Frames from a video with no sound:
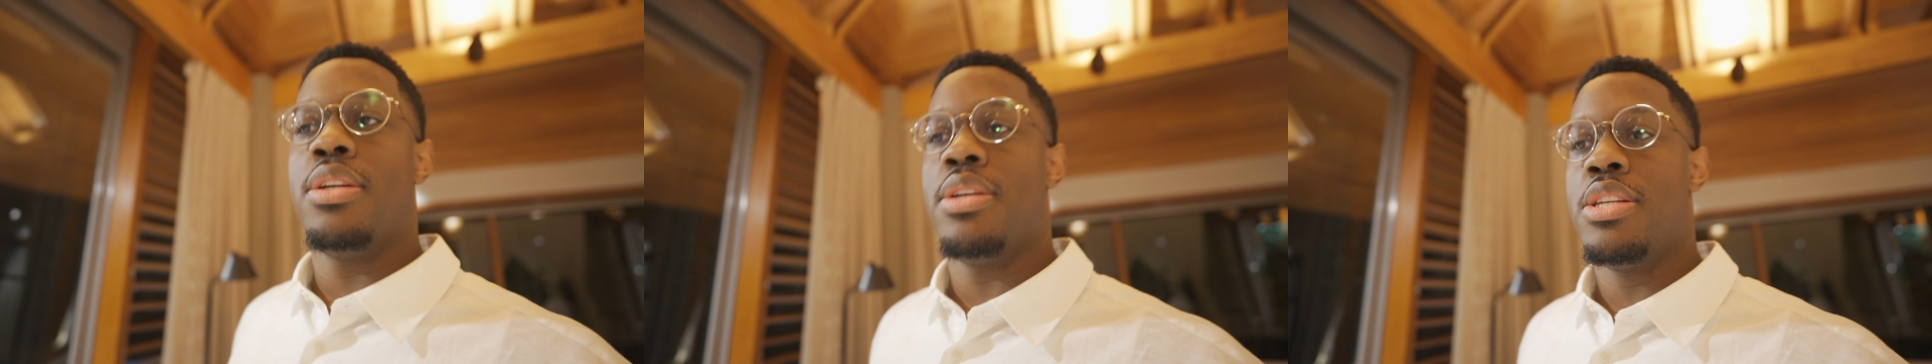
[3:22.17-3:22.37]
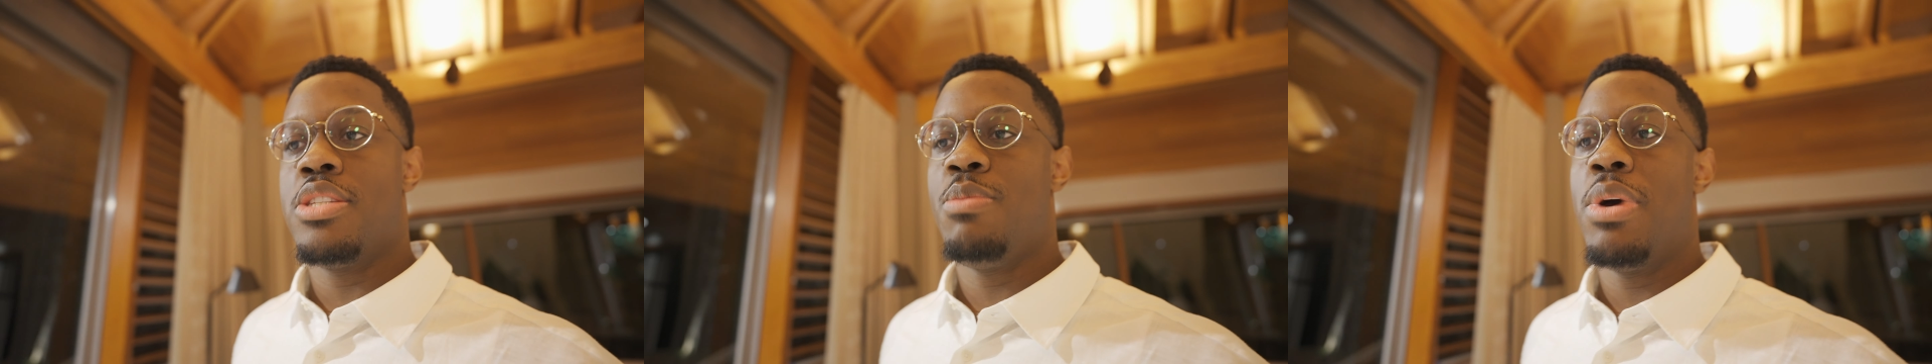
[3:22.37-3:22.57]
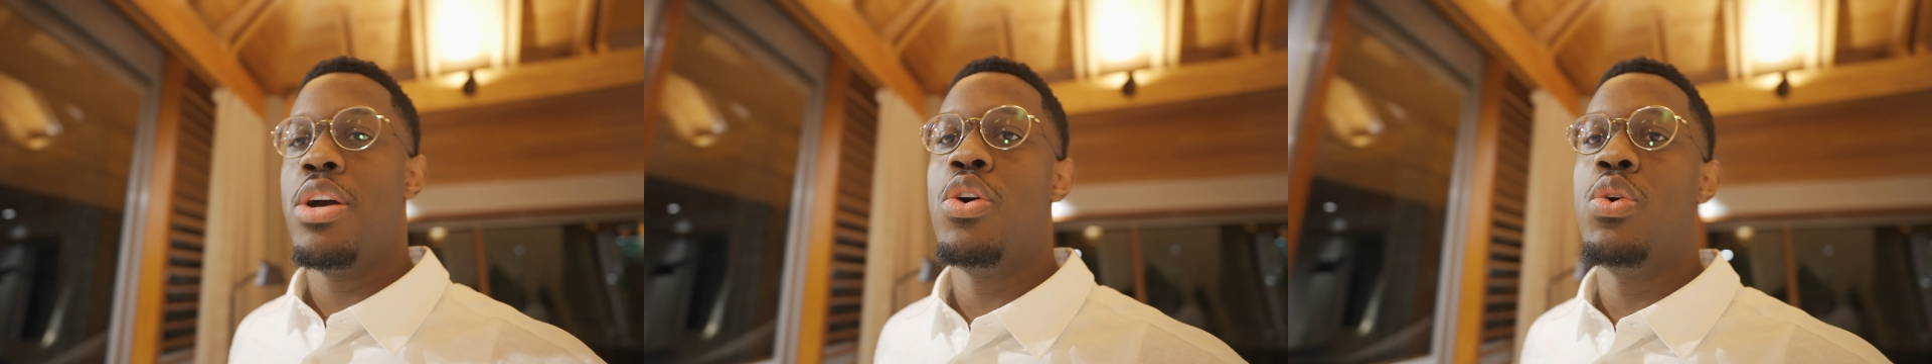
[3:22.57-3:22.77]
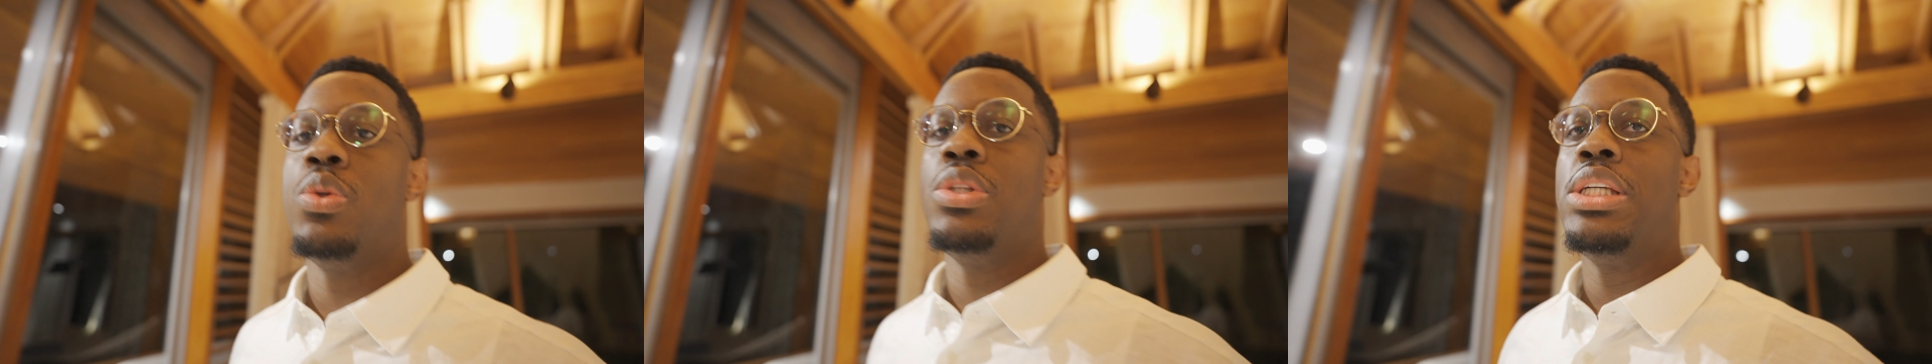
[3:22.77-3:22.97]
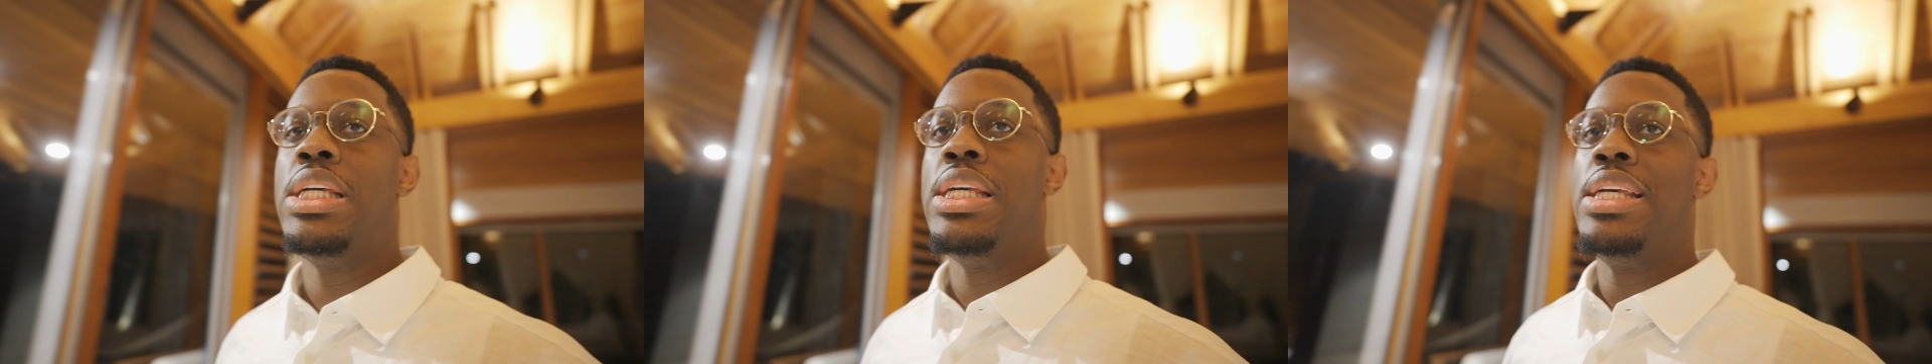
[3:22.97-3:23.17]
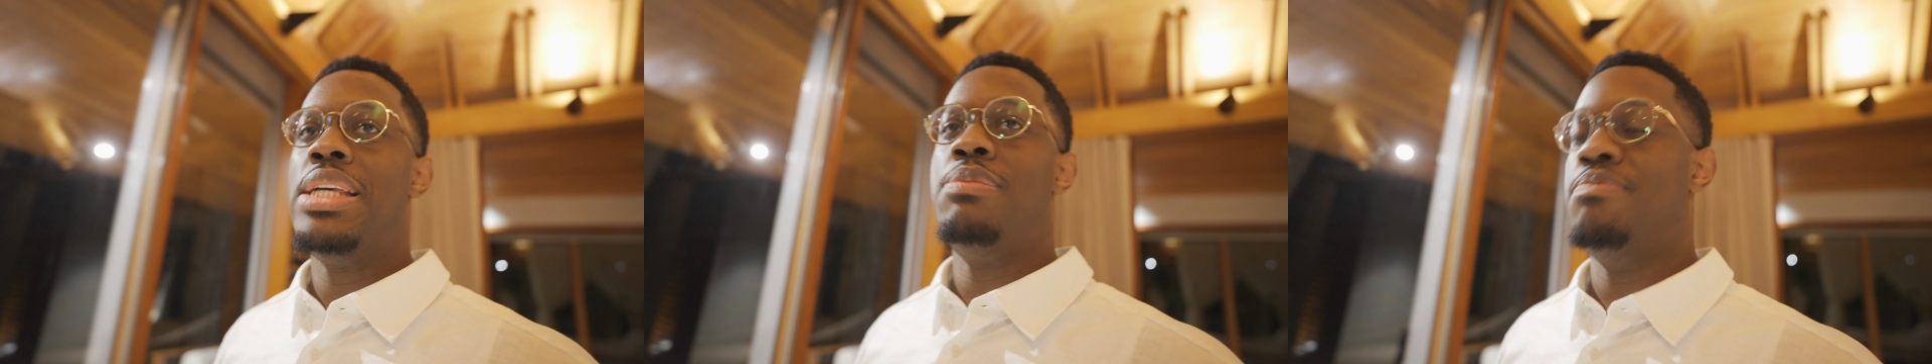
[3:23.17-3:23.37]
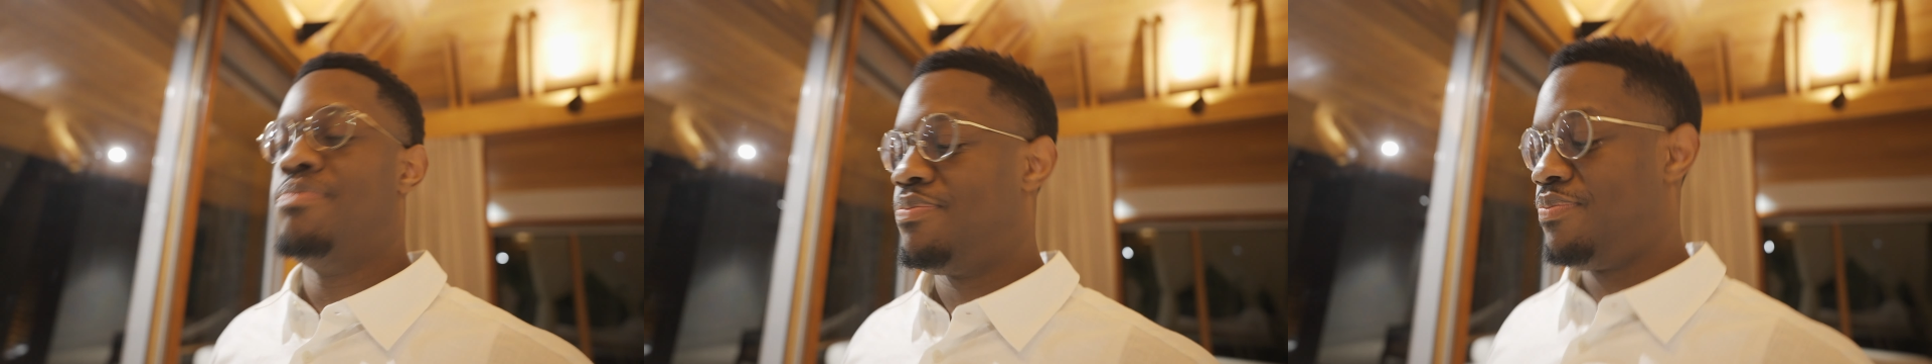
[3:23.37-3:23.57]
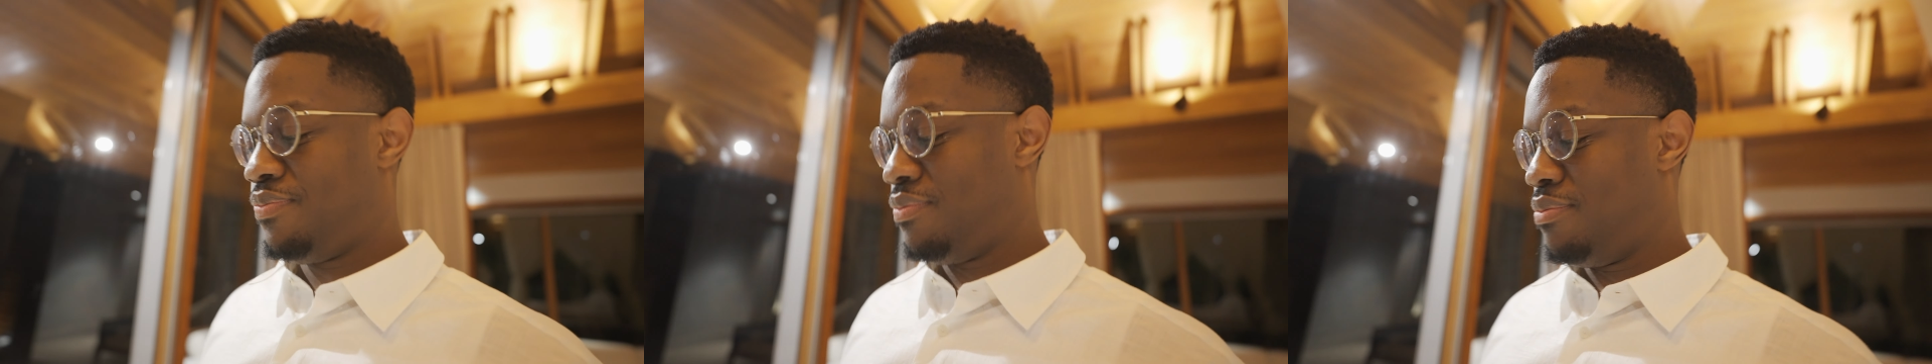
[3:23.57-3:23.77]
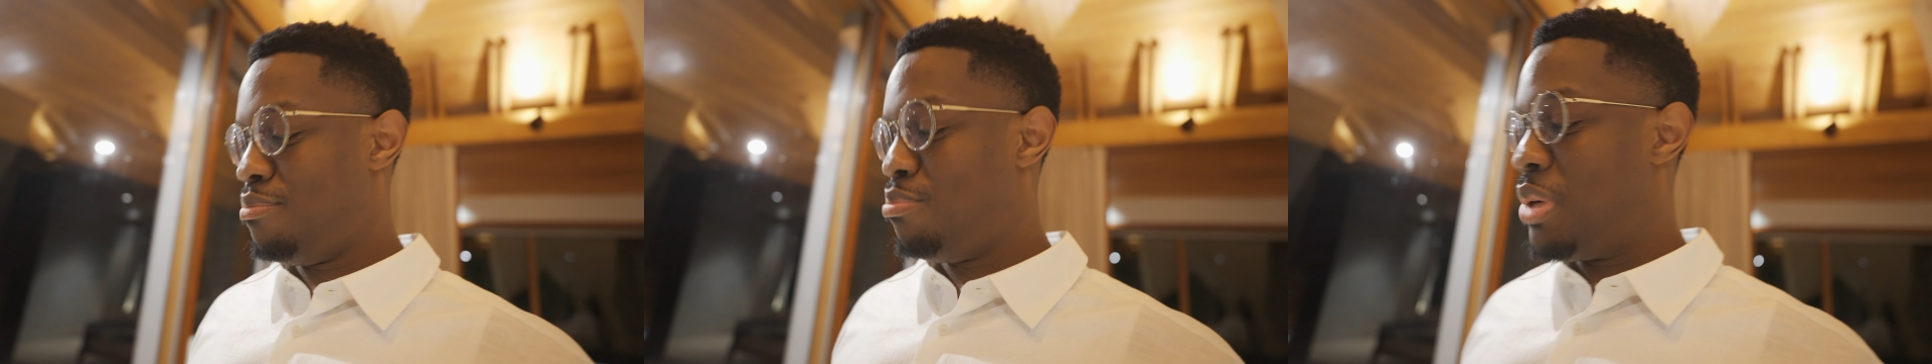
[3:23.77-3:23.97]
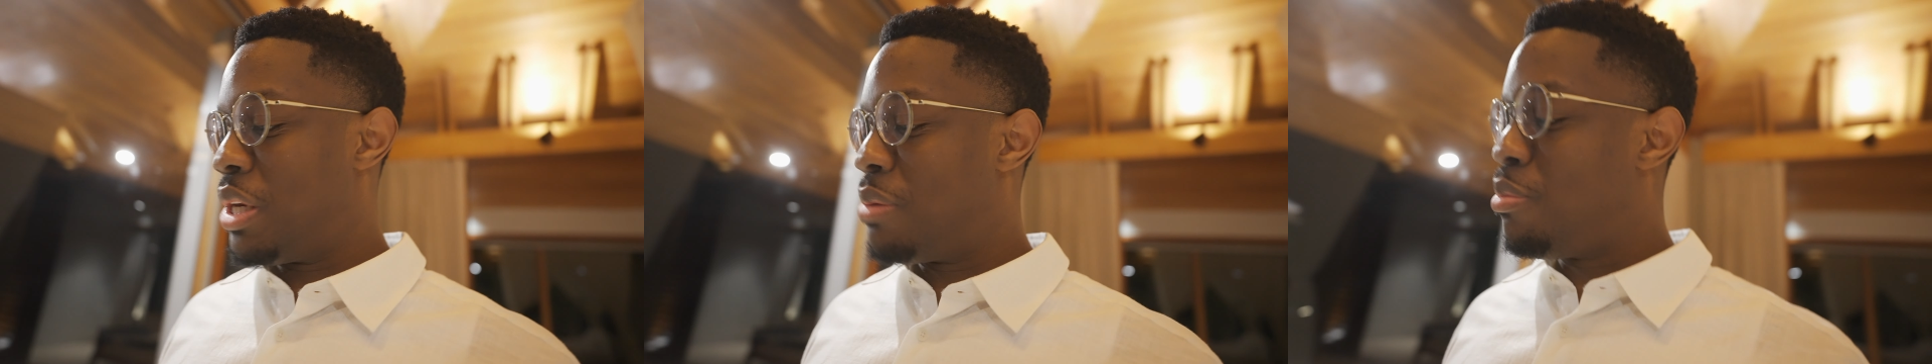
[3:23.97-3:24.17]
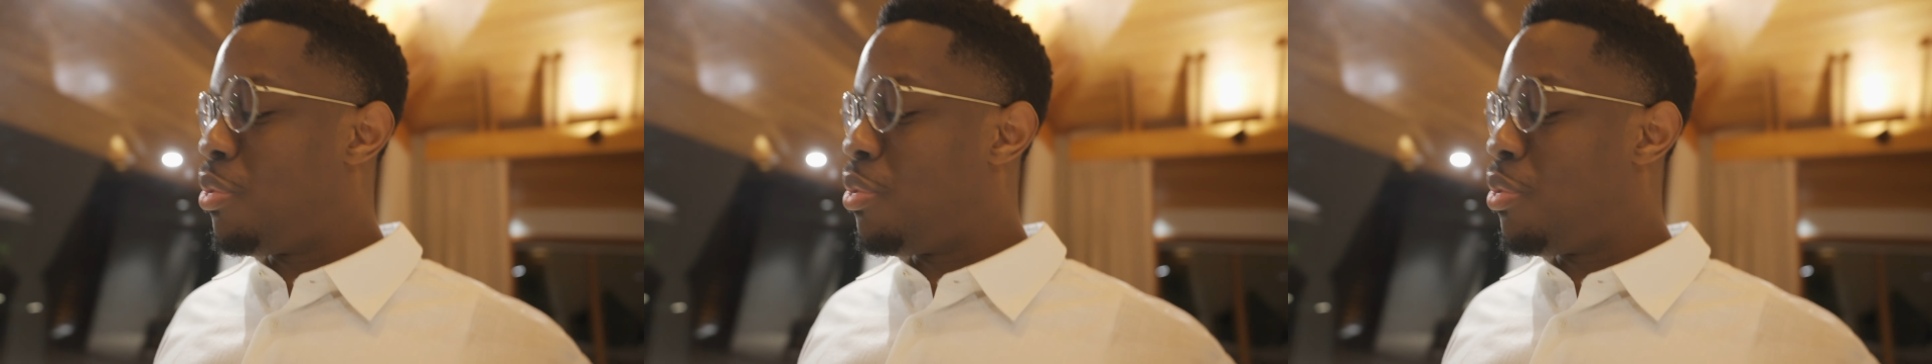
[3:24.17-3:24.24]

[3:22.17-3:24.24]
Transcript: it's my only big